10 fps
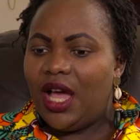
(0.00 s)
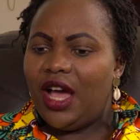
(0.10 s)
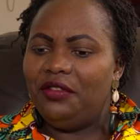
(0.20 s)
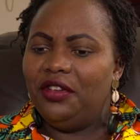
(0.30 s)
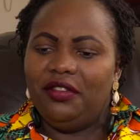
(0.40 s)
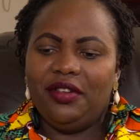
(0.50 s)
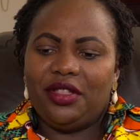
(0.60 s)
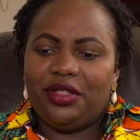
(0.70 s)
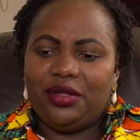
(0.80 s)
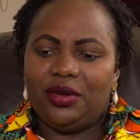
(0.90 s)
Have you
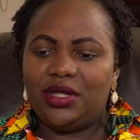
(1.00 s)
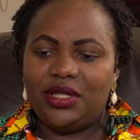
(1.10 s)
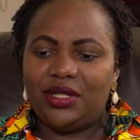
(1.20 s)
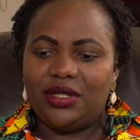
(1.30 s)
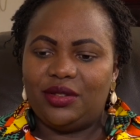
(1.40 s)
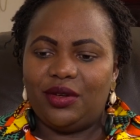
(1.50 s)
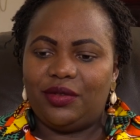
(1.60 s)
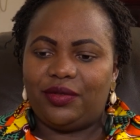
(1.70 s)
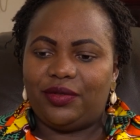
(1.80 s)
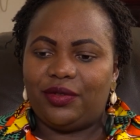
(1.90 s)
ever thought
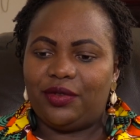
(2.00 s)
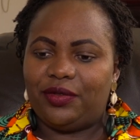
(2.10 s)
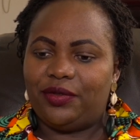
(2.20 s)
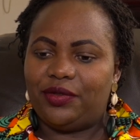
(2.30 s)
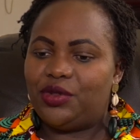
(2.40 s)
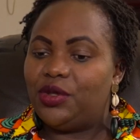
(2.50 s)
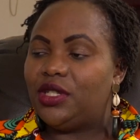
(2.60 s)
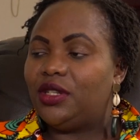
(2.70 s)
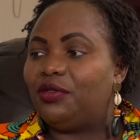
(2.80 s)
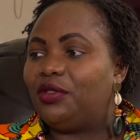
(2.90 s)
of
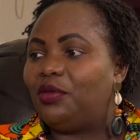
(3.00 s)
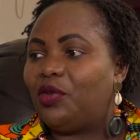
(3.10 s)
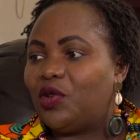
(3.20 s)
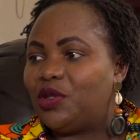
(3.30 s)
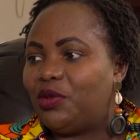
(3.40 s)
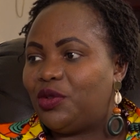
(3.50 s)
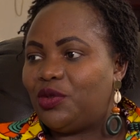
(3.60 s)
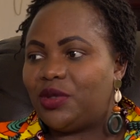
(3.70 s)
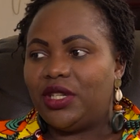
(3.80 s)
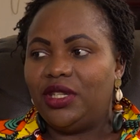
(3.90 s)
switching from gospel
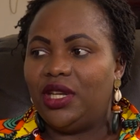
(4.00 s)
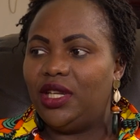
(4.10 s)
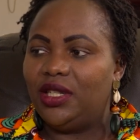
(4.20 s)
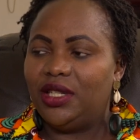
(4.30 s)
to secular?